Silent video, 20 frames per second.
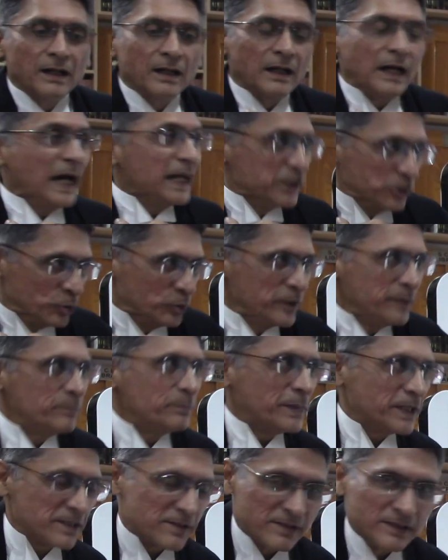I know him
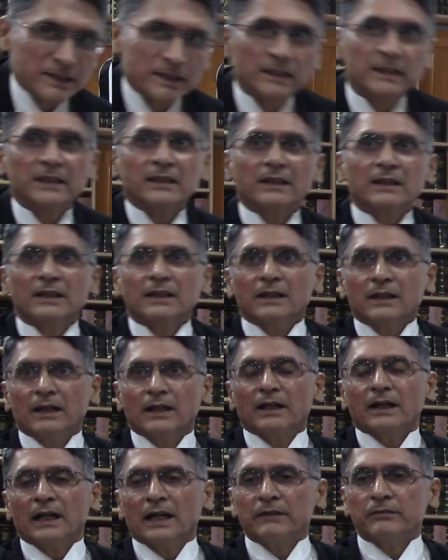personally.
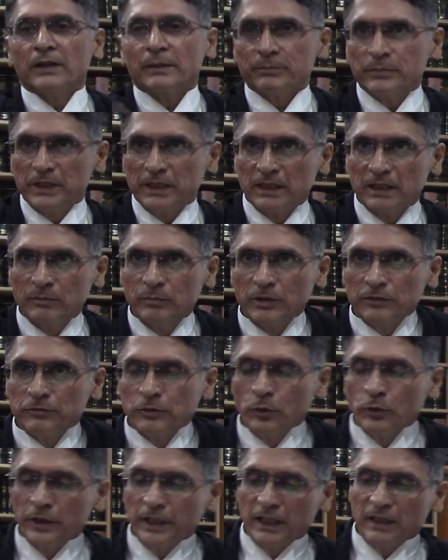I've appeared
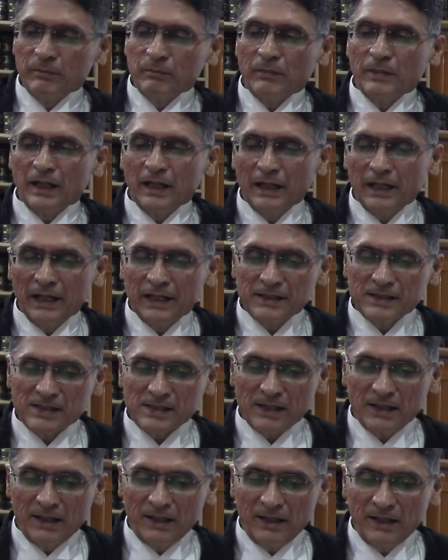before him
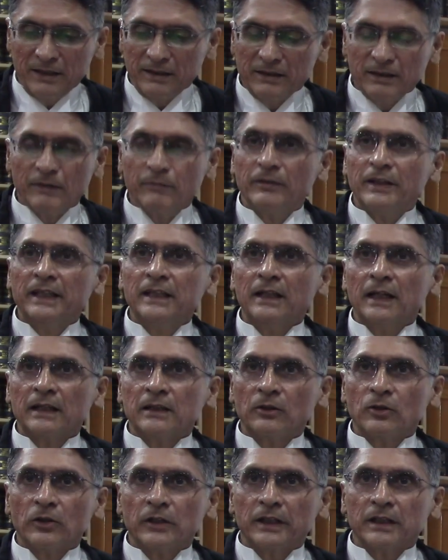as a very
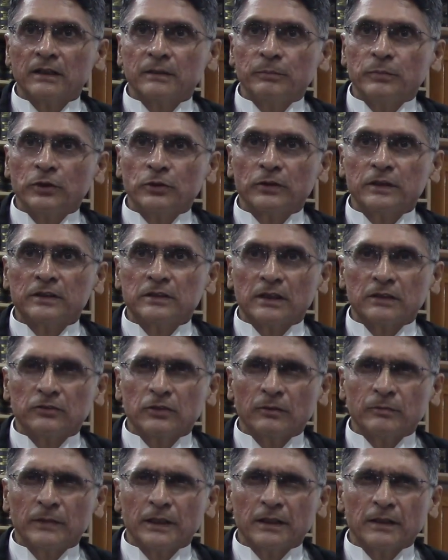young lawyer, puisne judge
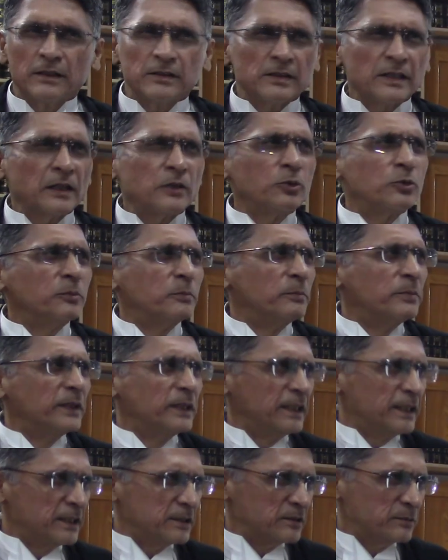of Madras High Court,
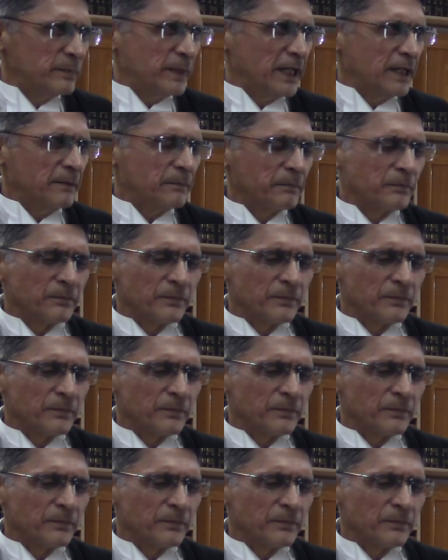brilliant man.